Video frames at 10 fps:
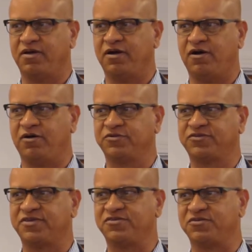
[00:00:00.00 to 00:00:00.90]
all
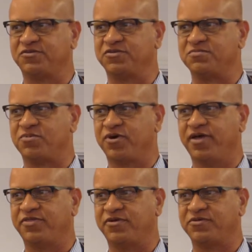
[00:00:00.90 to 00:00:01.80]
sisters and
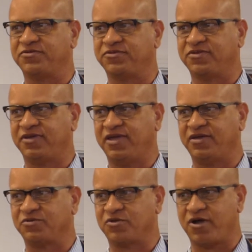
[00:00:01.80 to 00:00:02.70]
brothers
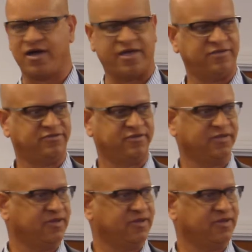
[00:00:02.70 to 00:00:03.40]
in Christ,